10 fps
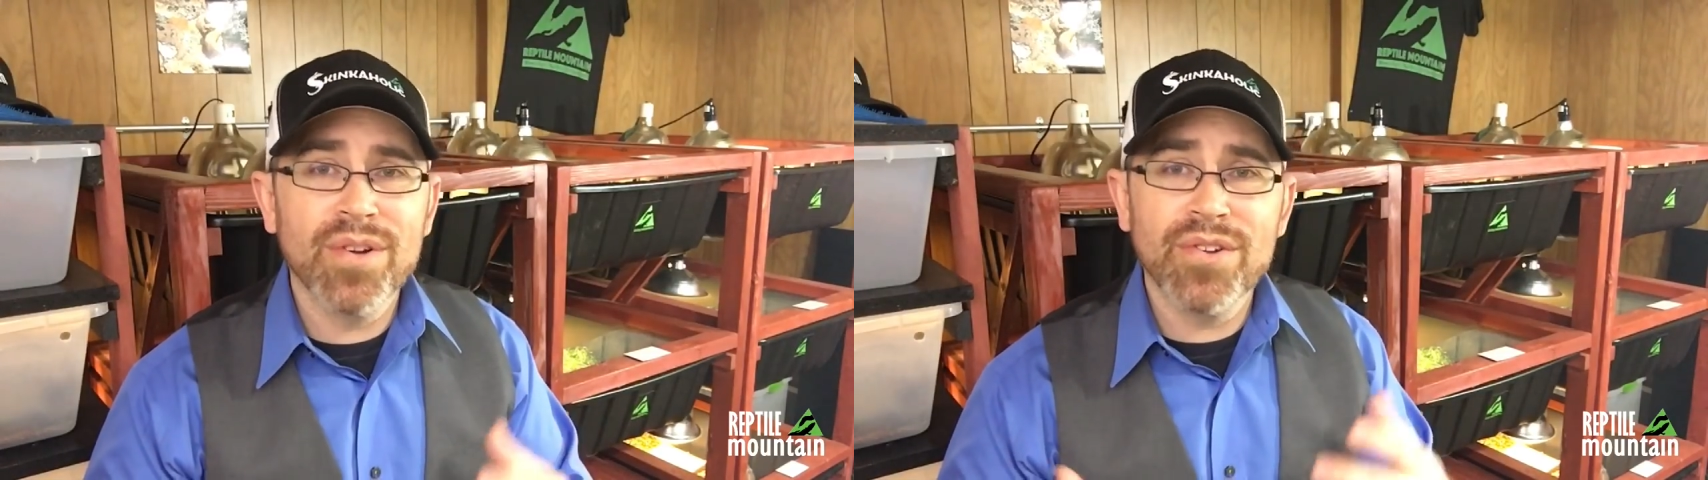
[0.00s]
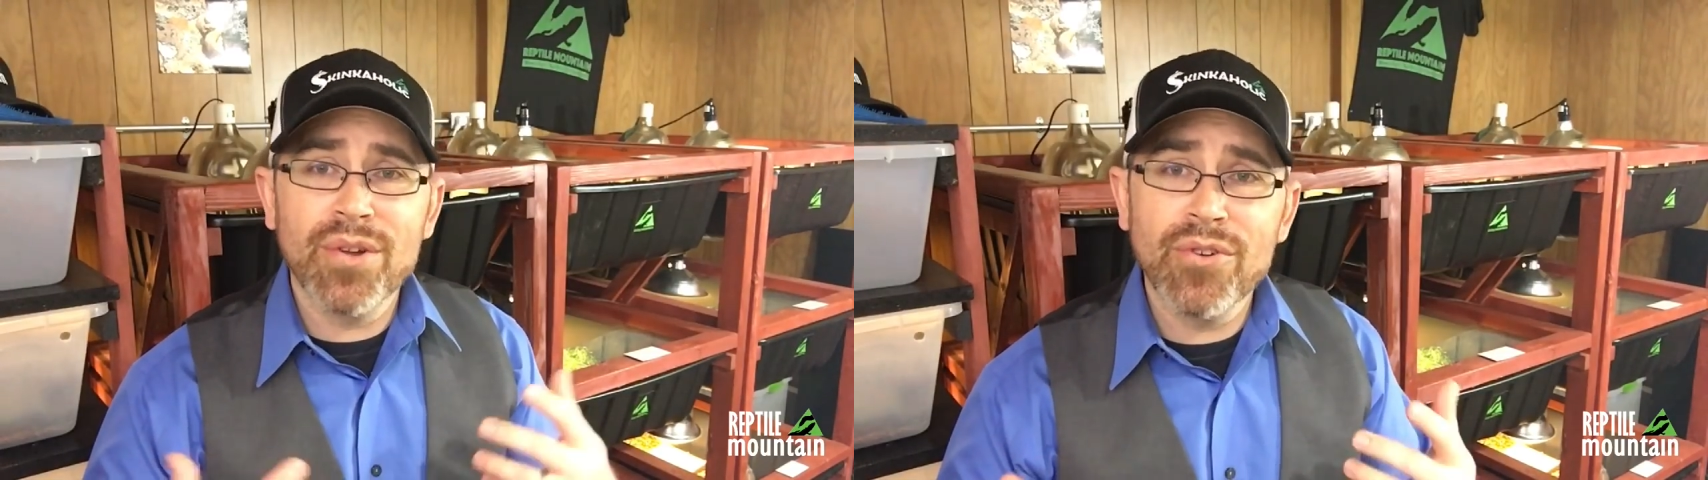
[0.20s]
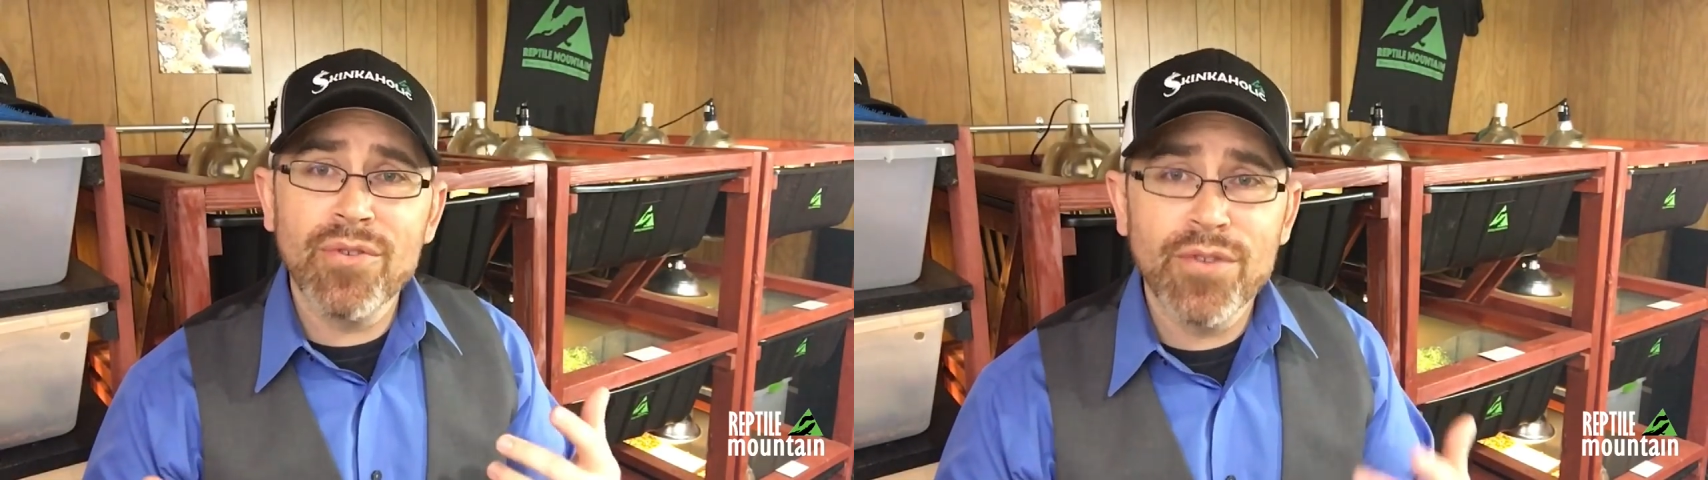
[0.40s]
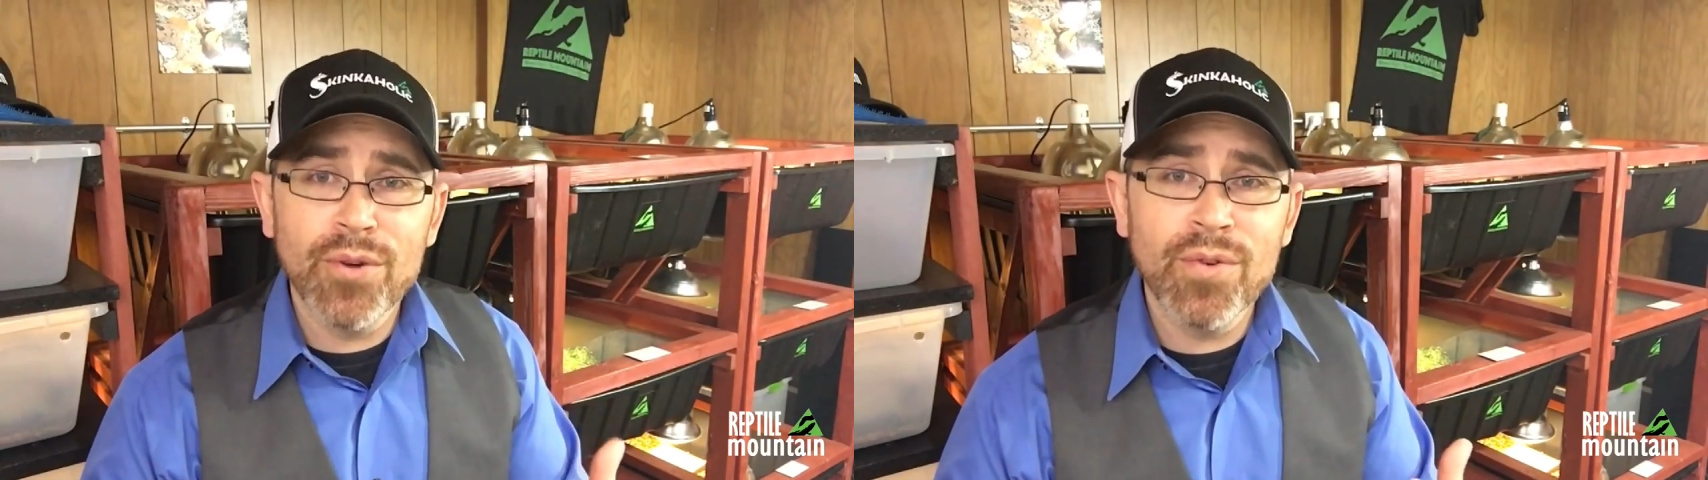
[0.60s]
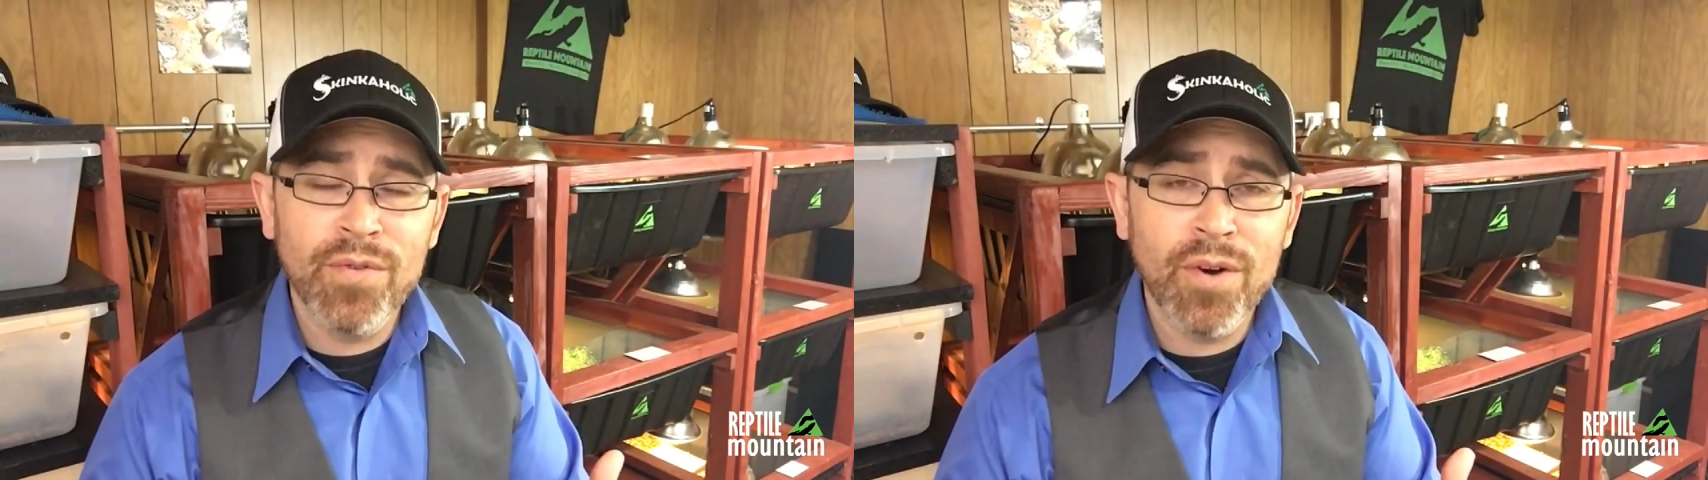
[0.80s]
because those are
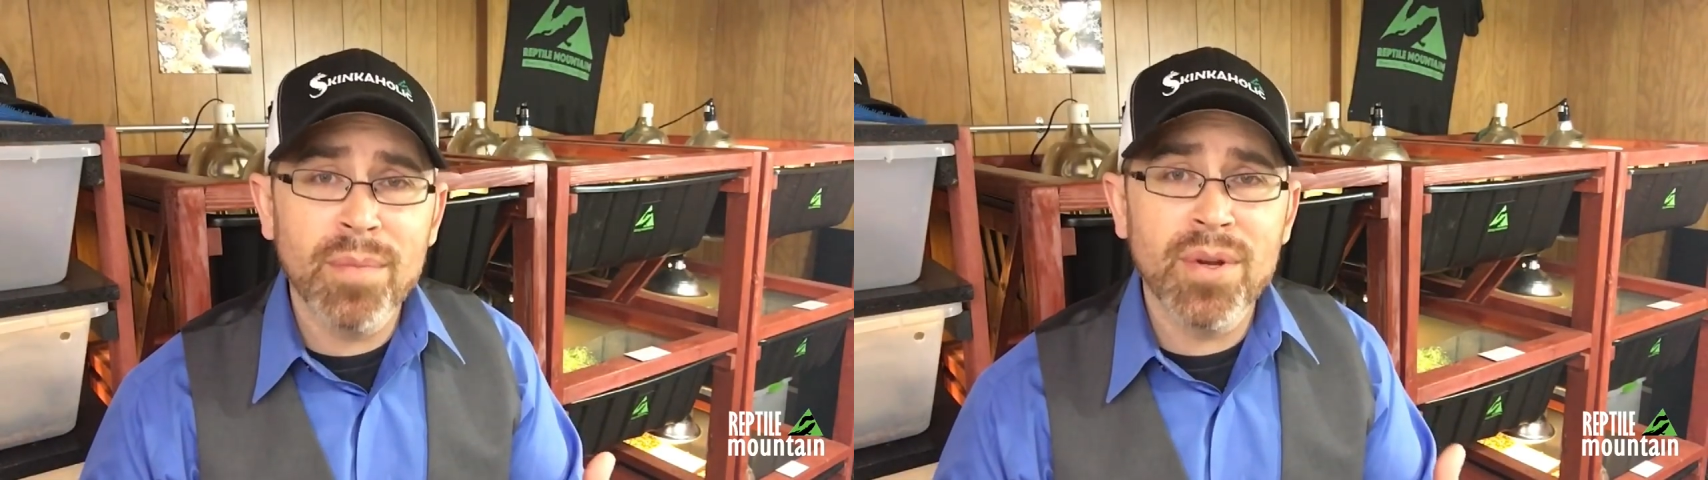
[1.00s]
few and far